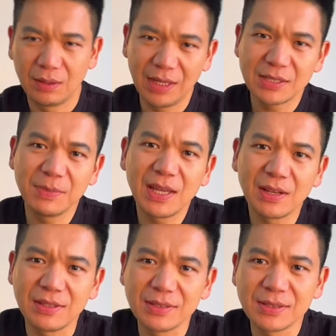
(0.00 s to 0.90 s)
Let's be
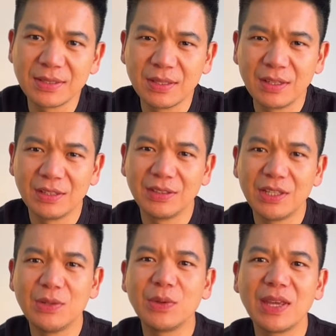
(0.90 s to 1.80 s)
honest,
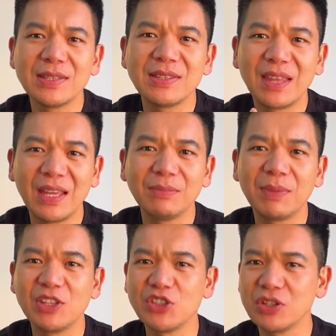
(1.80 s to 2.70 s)
the UK state
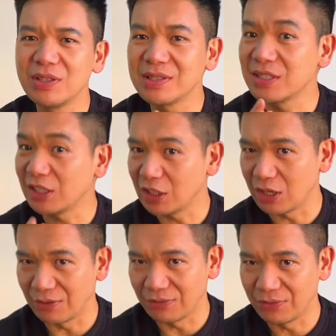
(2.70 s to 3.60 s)
pension is not
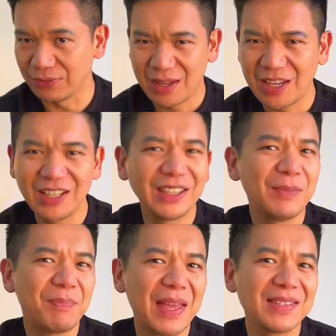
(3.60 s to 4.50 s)
enough. And it
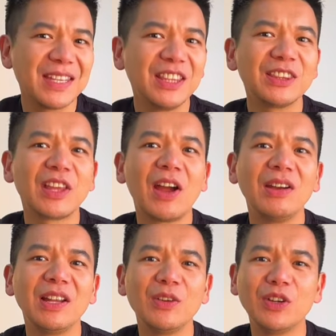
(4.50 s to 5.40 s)
depends
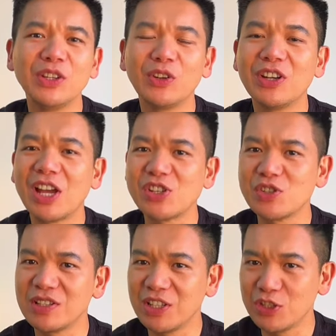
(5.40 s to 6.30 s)
entirely on your
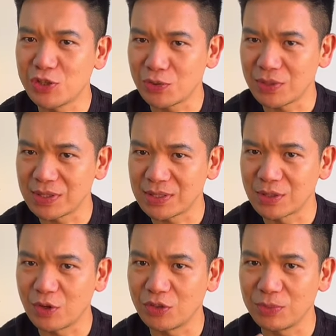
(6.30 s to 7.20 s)
national insurance
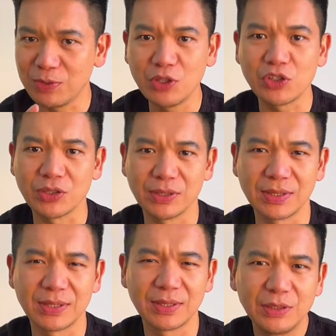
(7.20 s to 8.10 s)

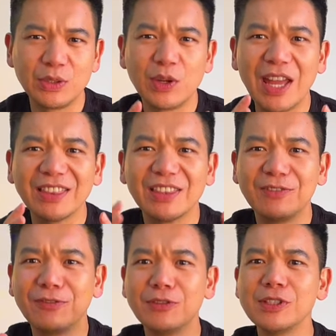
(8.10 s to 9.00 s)
contributions. To get the
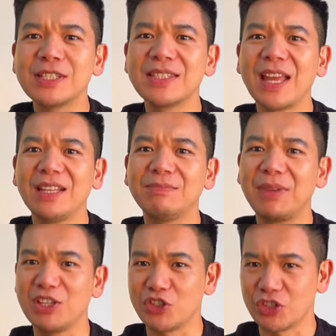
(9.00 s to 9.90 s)
full state
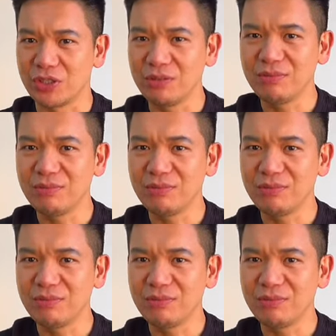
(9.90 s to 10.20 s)
pension,